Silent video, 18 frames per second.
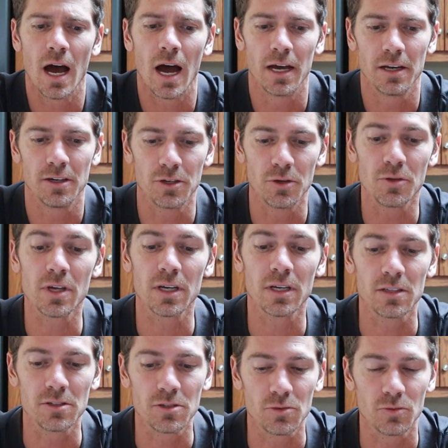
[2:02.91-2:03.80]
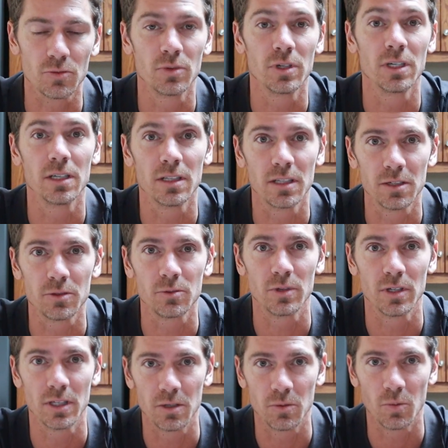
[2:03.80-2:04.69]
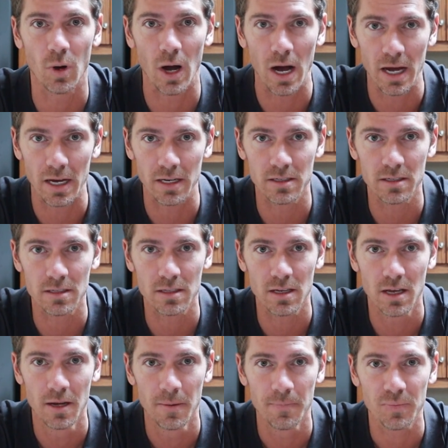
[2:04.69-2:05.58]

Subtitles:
I do think it's really, really wise,